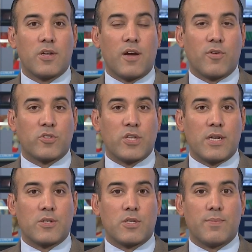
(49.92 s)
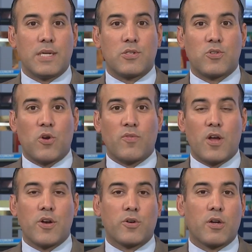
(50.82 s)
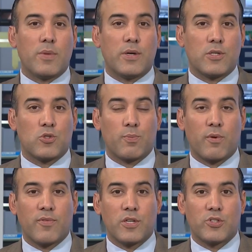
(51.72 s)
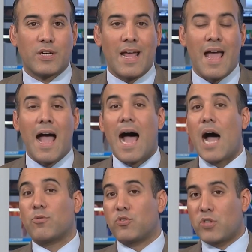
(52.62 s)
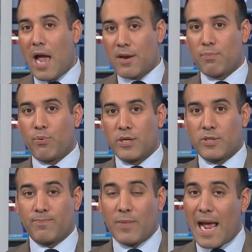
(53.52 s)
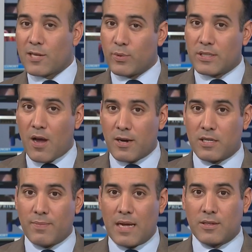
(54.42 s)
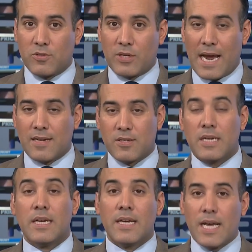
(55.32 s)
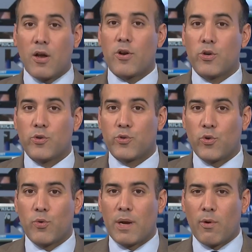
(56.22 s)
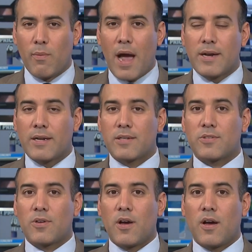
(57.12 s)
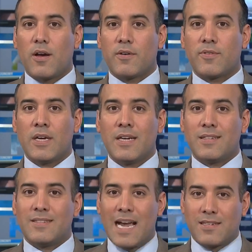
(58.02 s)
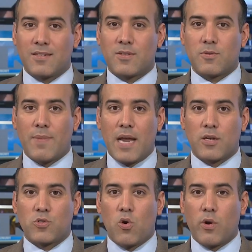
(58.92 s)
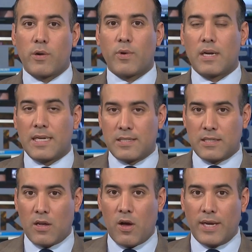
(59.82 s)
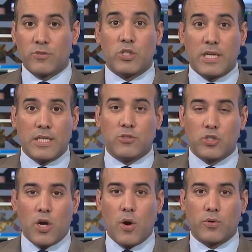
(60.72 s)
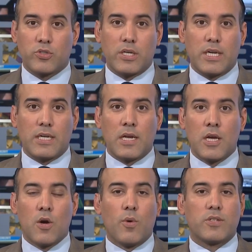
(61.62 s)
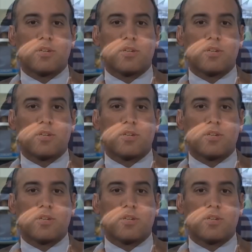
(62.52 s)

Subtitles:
of her sentence to be served under community supervision outside of prison. As we talked about this case in our newsroom, it reminded us of Texas's mandatory release law and Janine Jones. Janine was